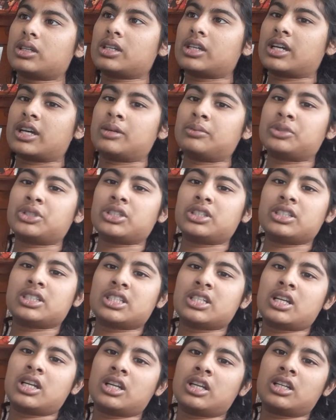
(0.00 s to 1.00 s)
I'm sure it's
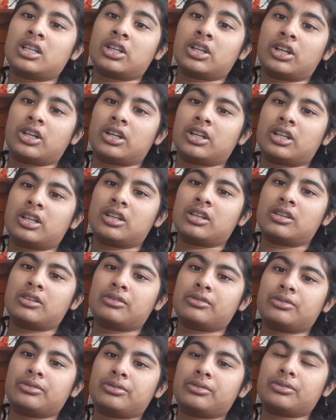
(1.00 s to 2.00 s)
not unheard
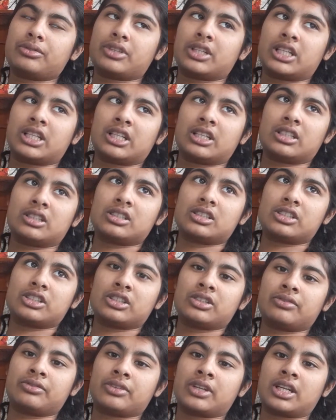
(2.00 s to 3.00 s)
of that
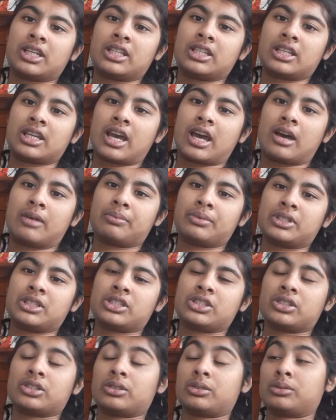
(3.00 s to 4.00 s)
if anything
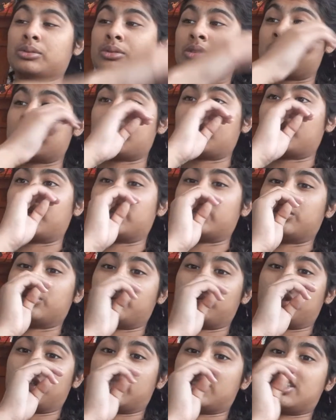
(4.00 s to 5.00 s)
happens to someone who
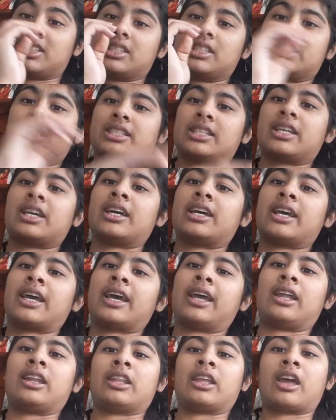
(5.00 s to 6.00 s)
works in the
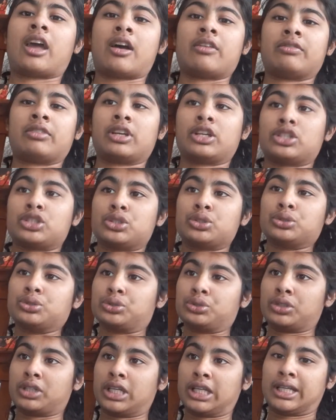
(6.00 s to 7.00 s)
CIA and they have, like,
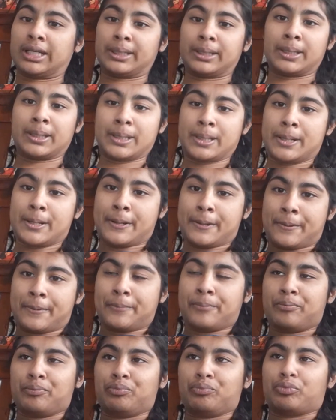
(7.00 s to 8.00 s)
children
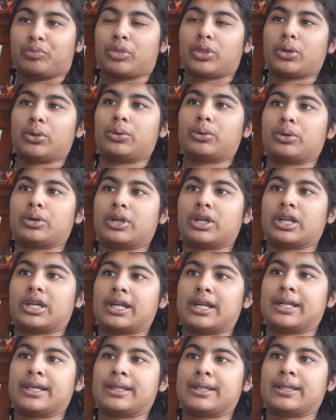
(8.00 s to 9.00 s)
or
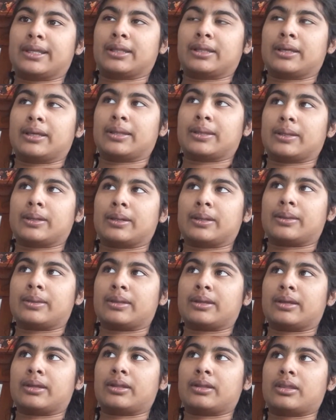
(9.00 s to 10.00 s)
anything like that,
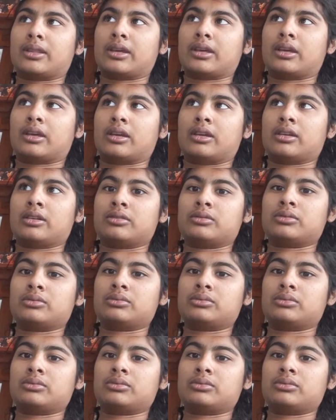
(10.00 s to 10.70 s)
that they